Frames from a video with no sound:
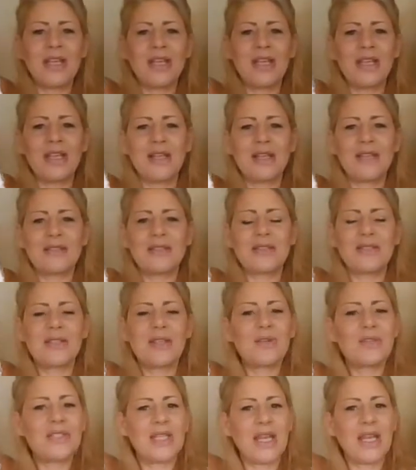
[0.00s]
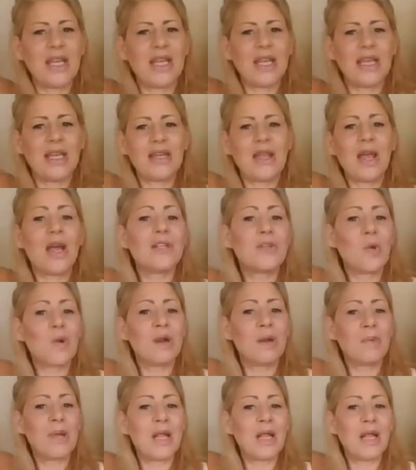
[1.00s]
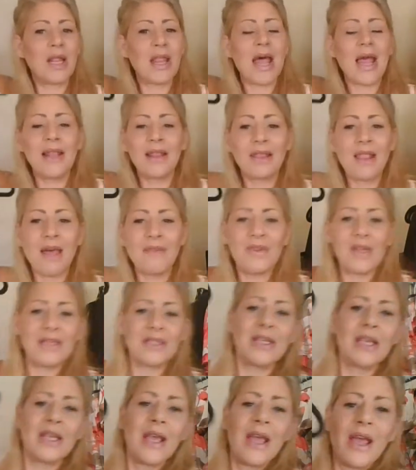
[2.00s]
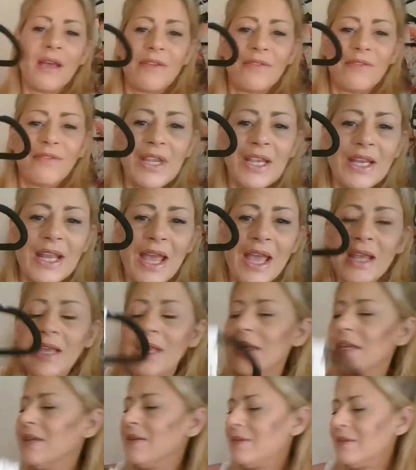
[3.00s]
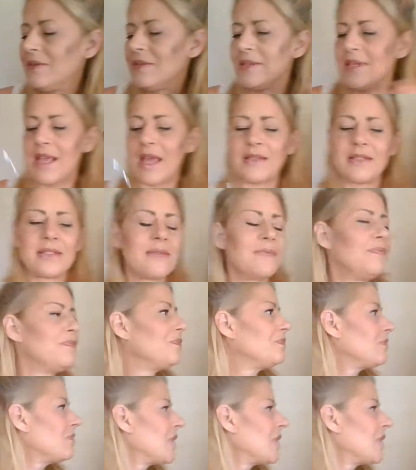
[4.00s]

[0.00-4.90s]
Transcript: it is so stinking adorable. I love it. V-neck, yes.